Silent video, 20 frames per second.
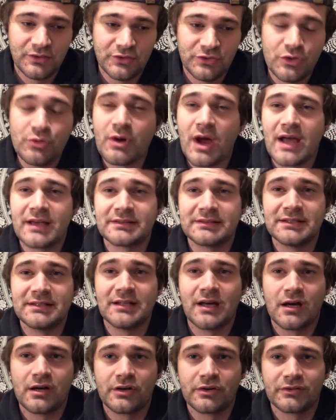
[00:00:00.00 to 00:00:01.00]
you guys need
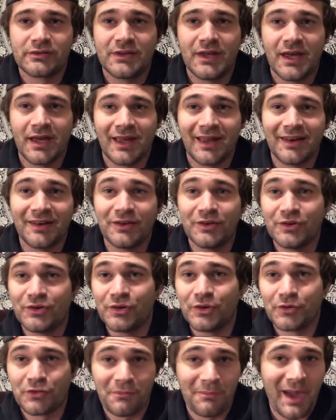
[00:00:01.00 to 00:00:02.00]
to understand
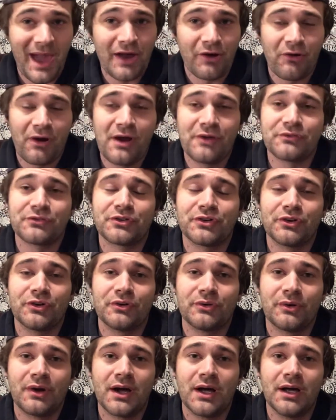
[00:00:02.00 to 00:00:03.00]
the background,
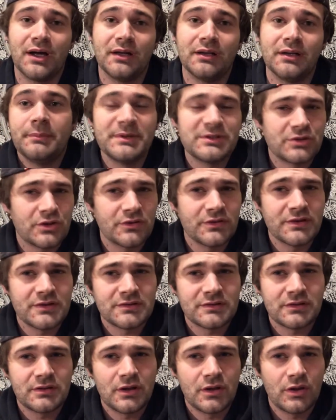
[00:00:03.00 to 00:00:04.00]
so let me turn
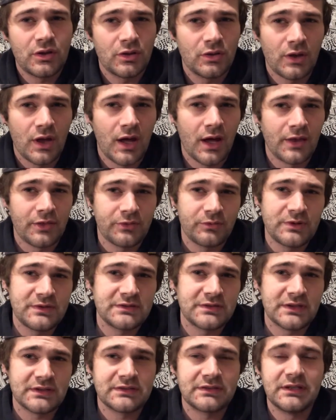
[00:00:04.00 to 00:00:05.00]
this
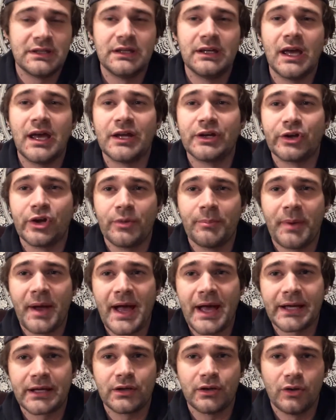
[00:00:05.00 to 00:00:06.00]
360 and go
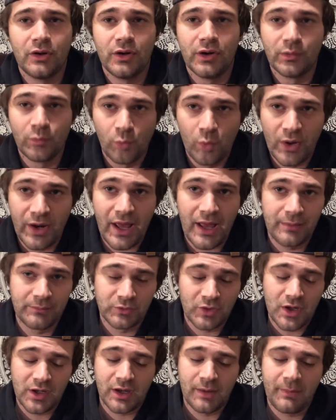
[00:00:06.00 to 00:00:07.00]
back on what I am
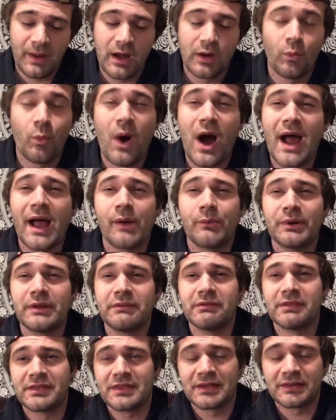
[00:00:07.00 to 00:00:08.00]
talking about, why I would
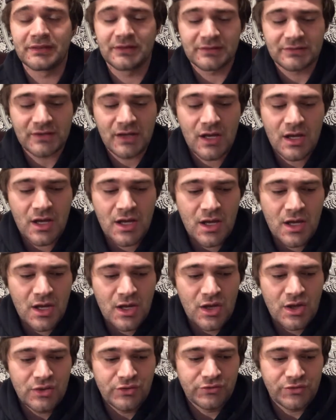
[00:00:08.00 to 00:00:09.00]
even think this.
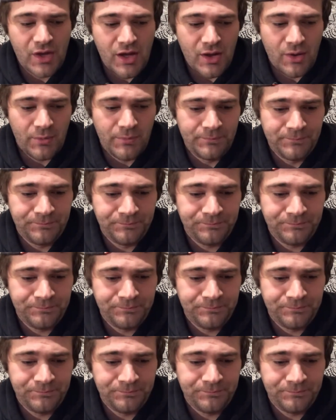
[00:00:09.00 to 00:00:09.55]
So